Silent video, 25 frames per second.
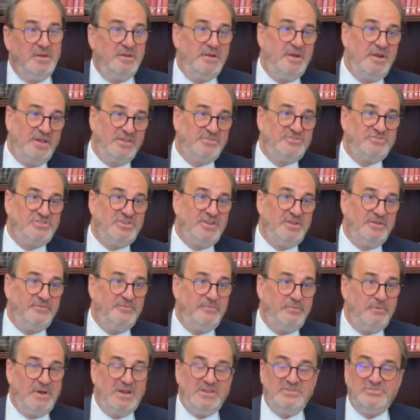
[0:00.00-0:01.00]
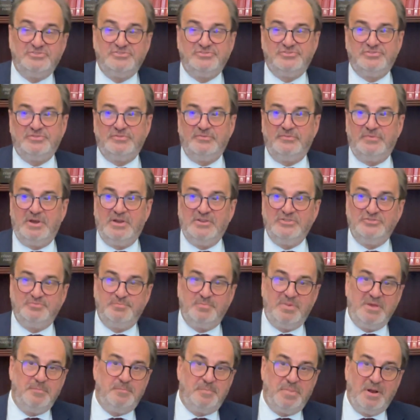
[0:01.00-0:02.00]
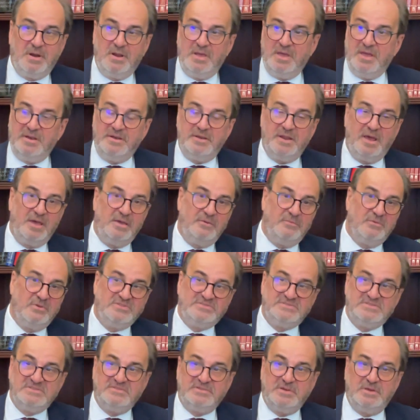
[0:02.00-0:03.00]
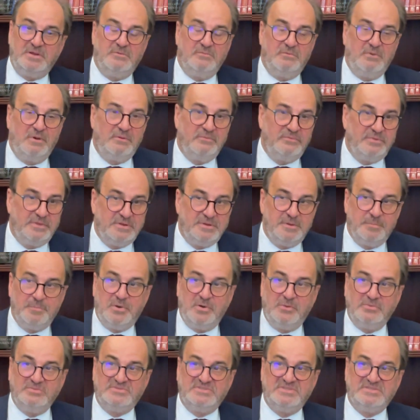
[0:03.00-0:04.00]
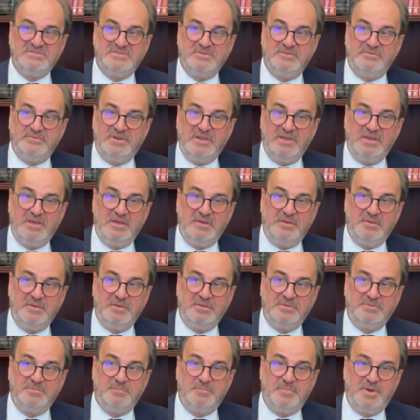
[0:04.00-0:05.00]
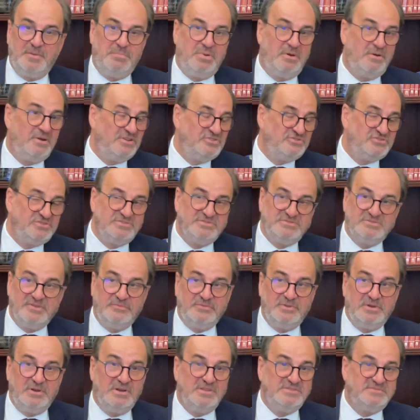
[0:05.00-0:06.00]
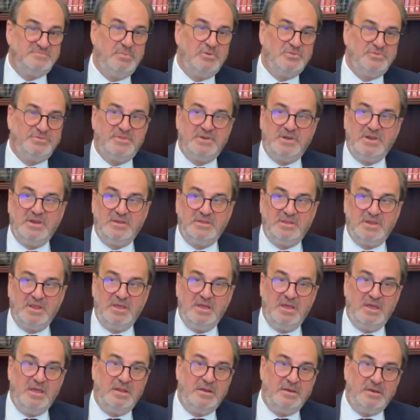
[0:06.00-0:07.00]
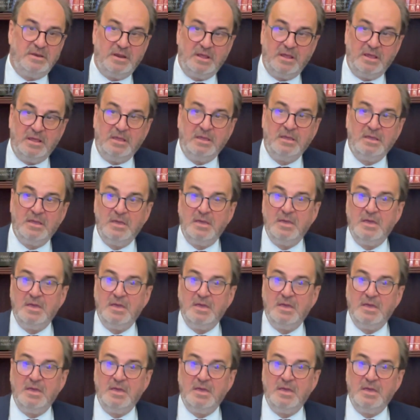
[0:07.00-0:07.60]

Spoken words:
Dutch and French people, and I was involved in the process of the preparations of the Lisbon Treaty and the